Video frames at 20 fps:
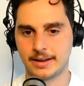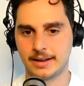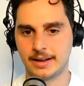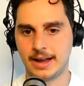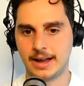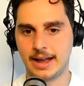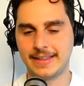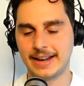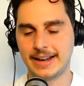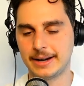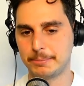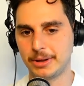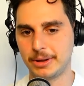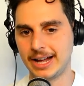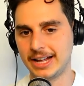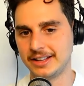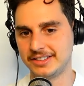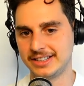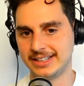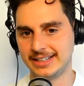And that
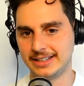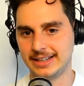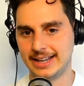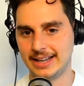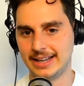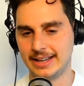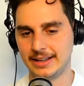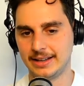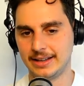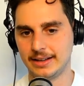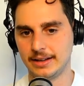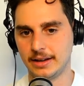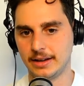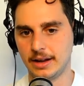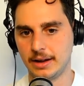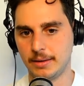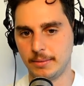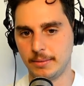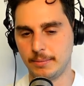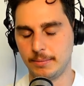applies in
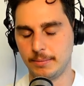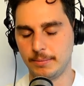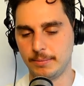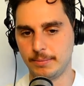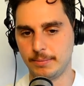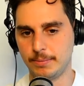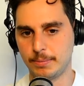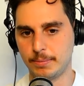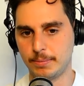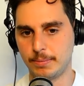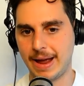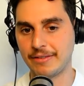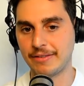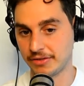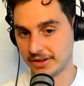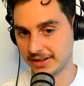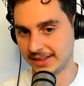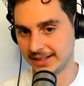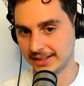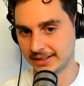
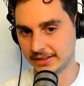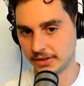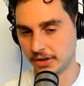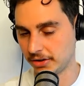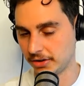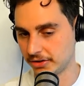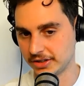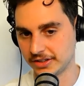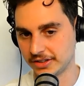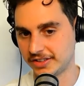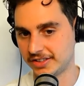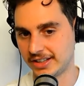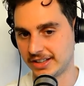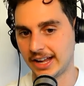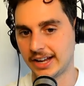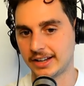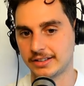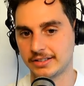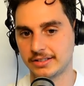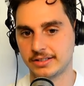everything, not just
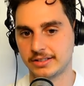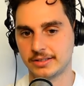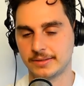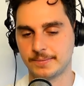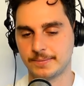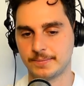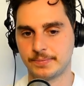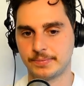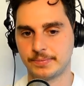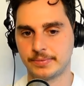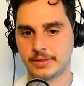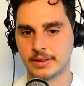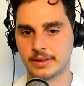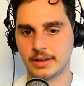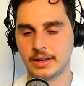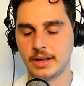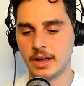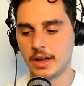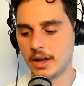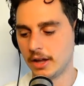sex.
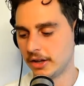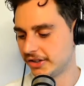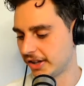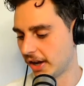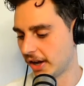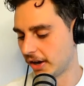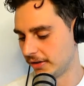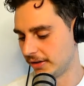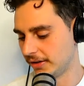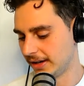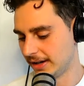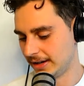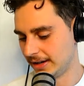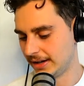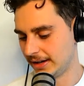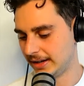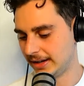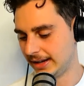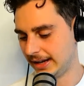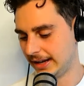So
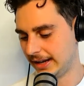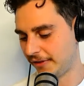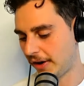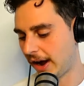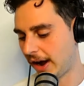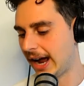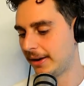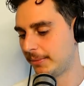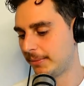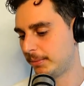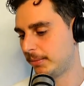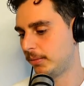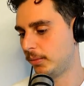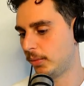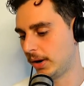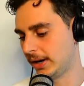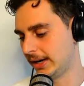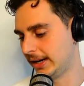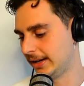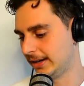if I
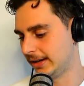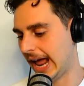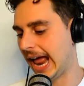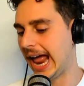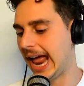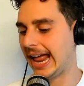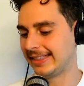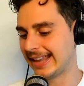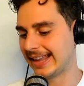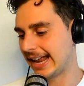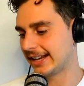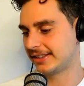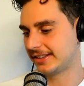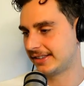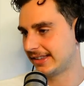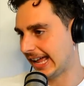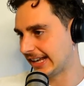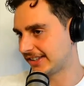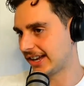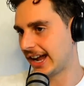want to, and
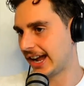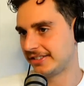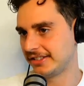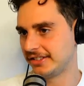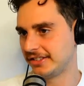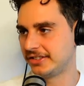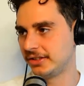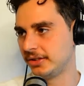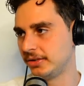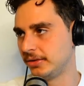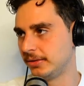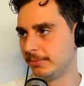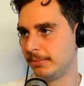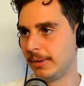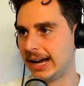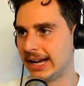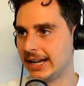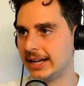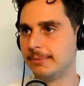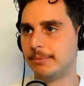that ties into
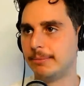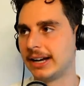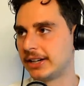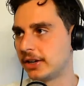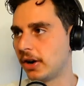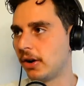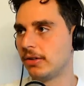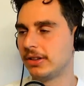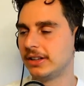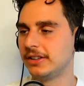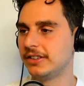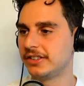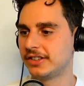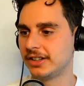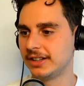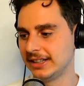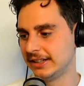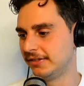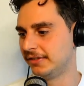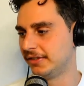my goal is to
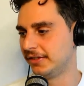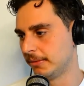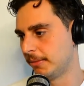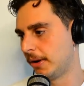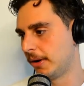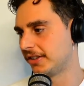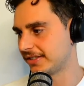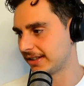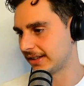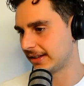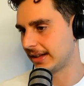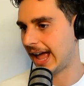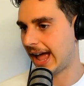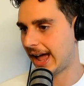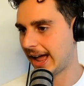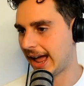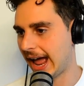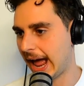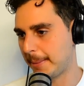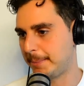live the most
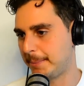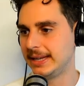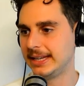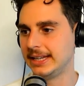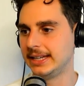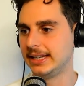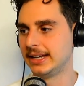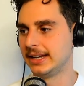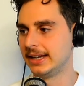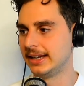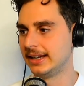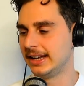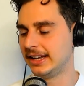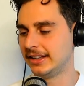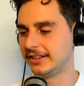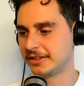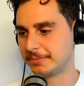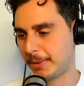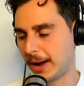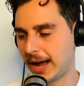happy,
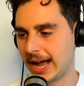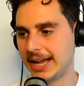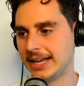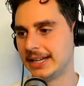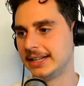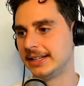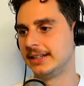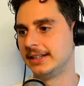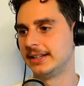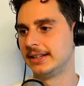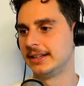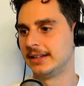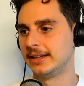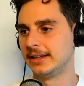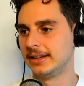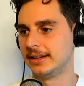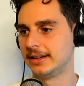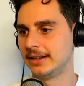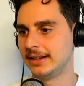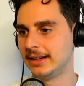inspired,
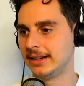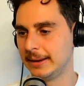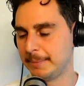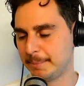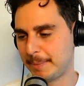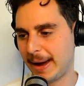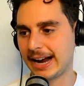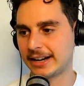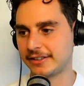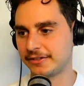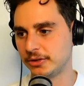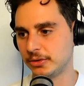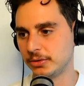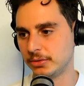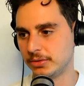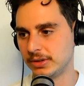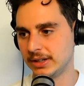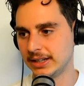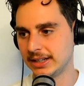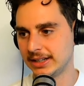
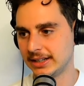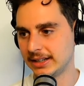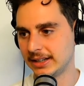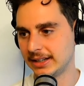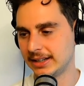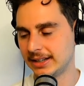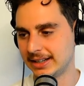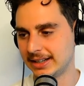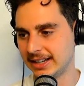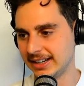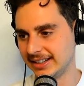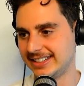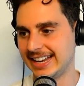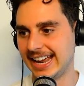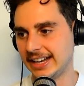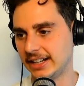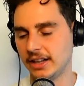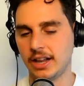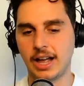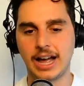impactful,
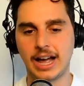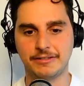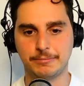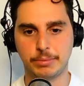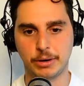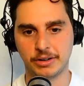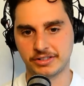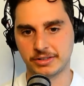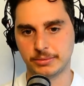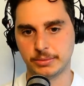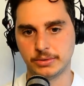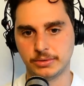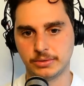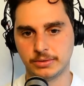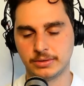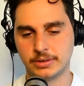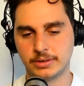content life possible.